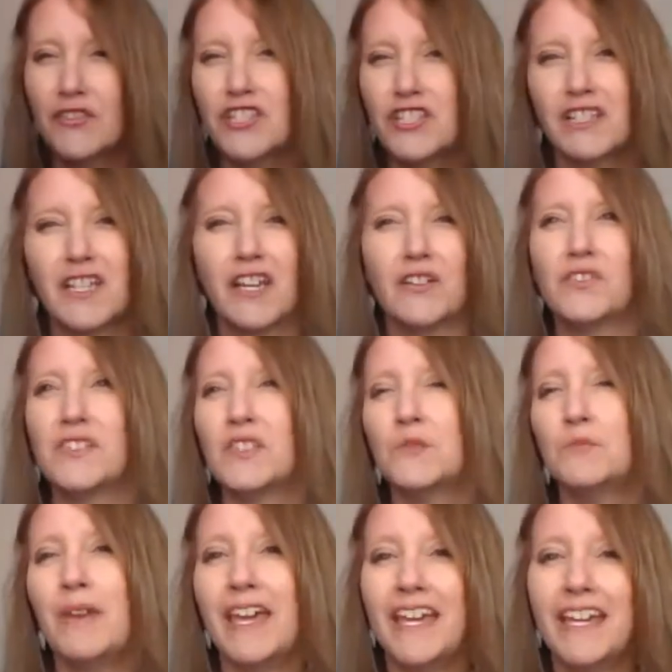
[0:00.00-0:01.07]
She loves
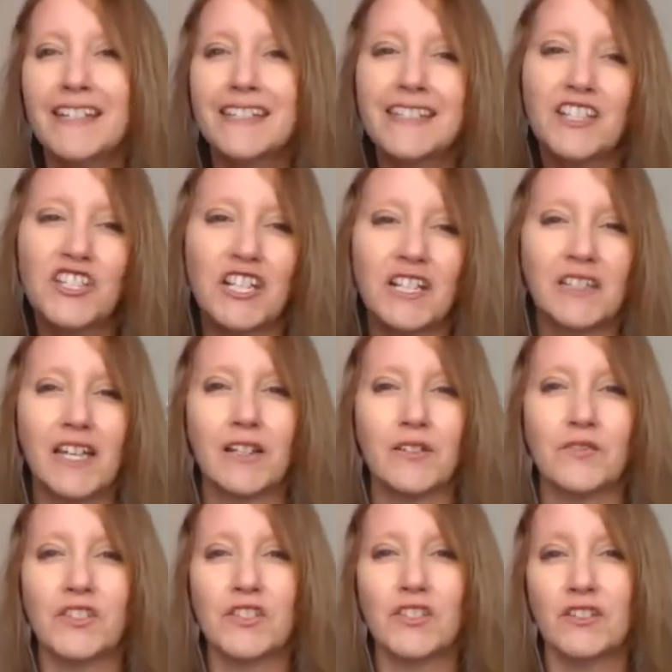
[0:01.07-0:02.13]
space, and she
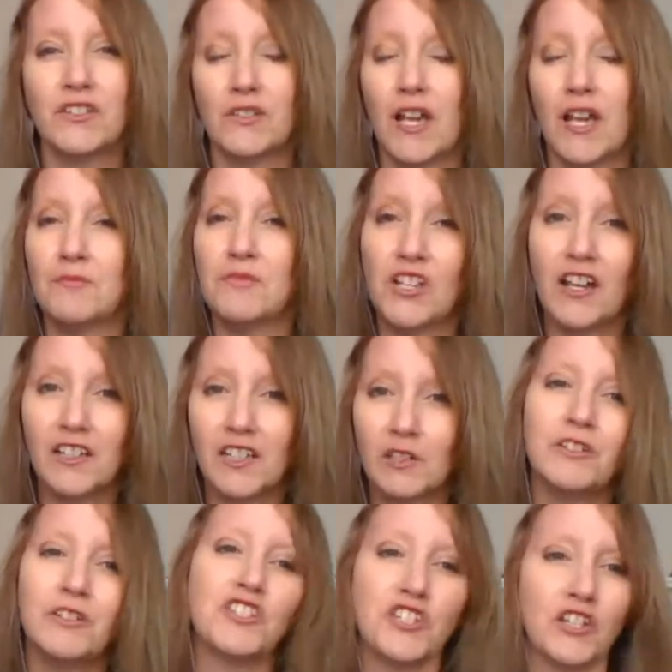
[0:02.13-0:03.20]
loves soccer,
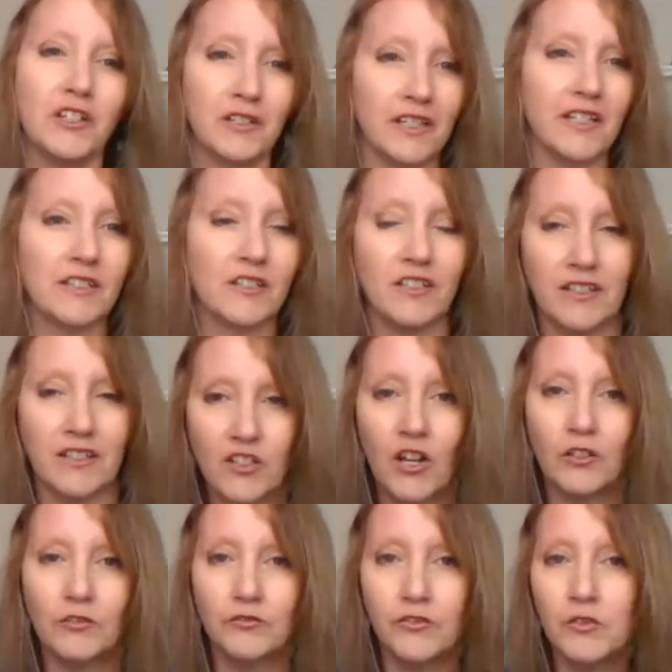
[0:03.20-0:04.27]
which is
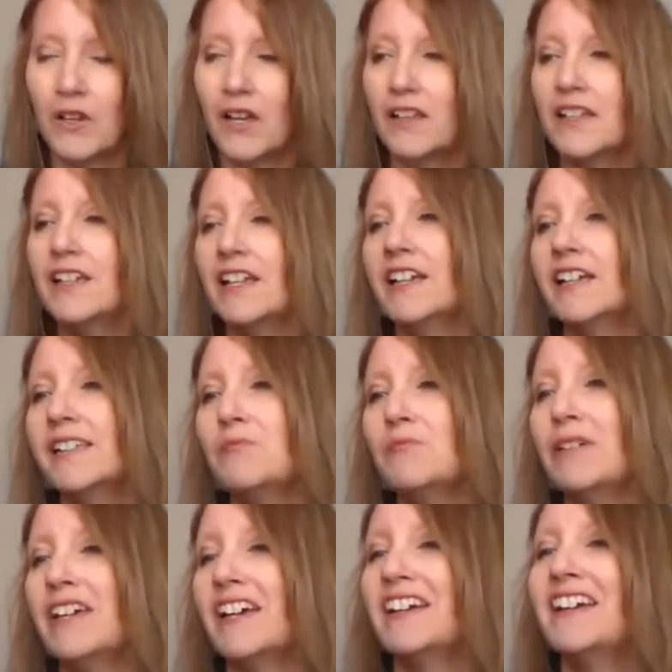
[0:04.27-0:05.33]
called football in
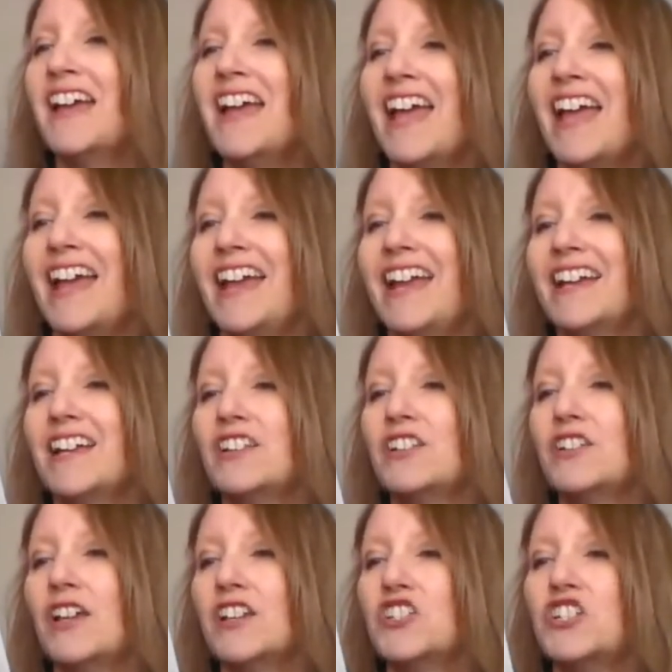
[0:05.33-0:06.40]
Colombia. And
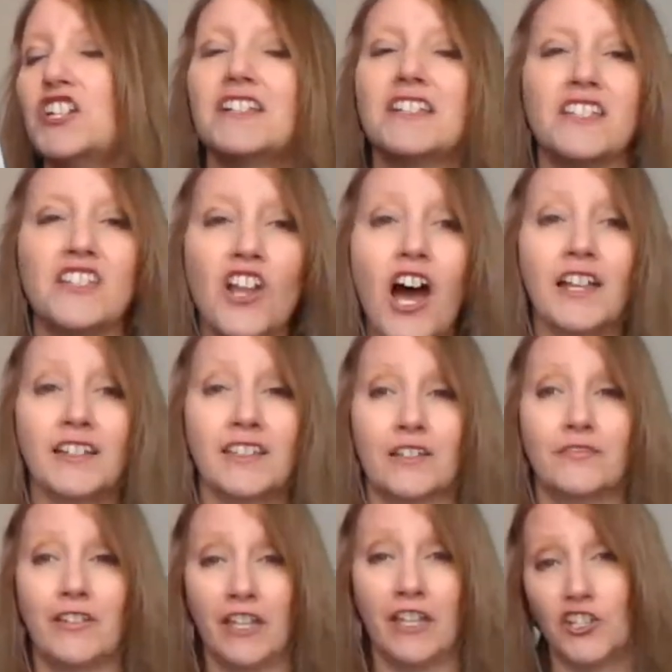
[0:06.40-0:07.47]
she does not love
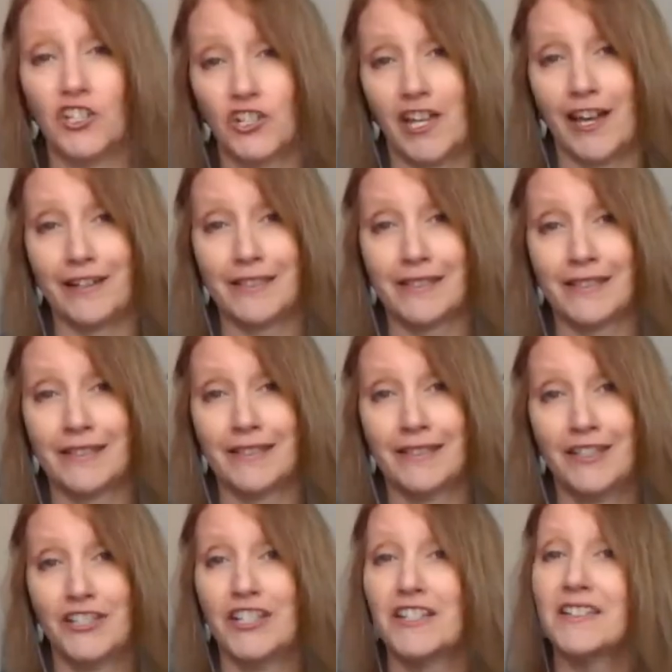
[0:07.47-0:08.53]
English class.
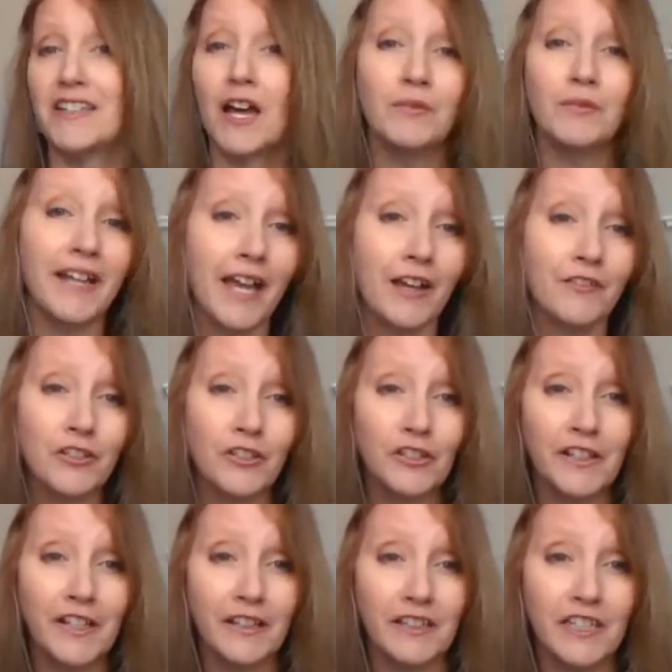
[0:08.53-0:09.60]
She does not want to have to learn
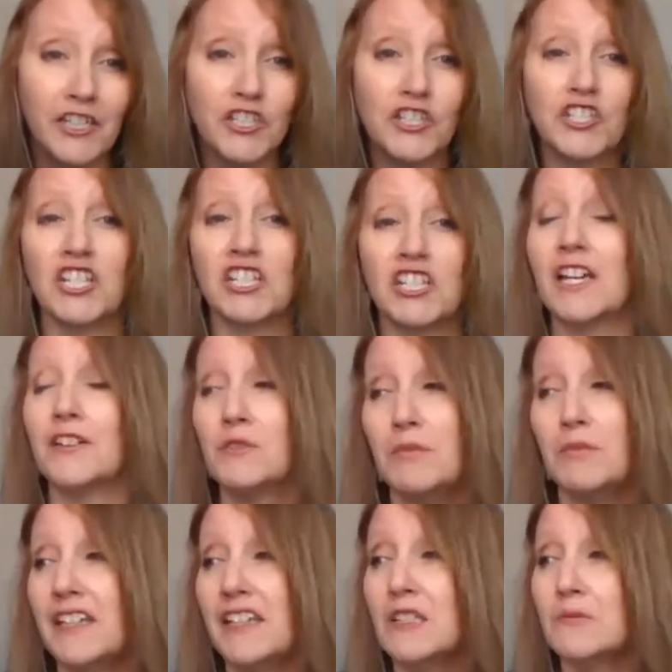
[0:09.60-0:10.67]
English. She loves
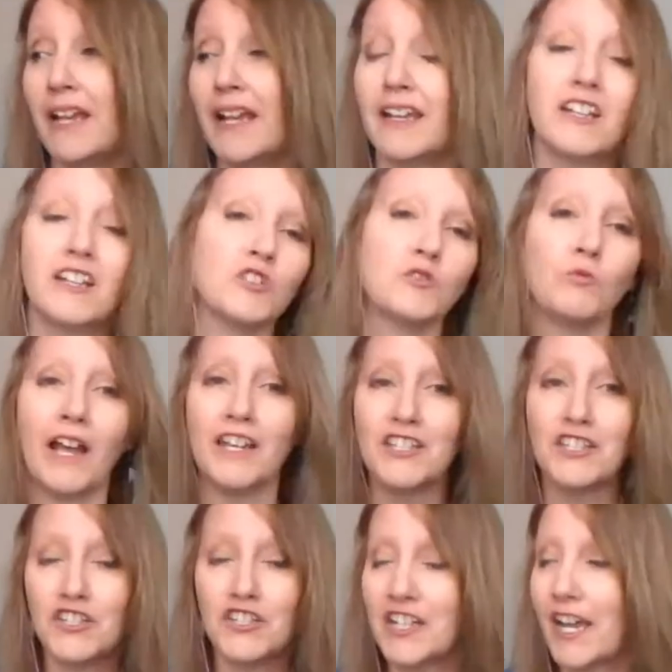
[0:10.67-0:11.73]
speaking Spanish. Why
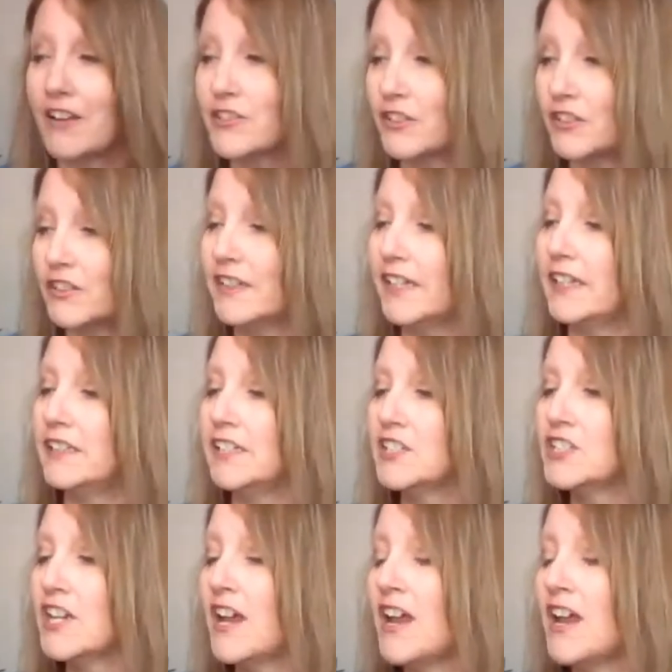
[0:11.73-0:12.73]
should she have to learn English?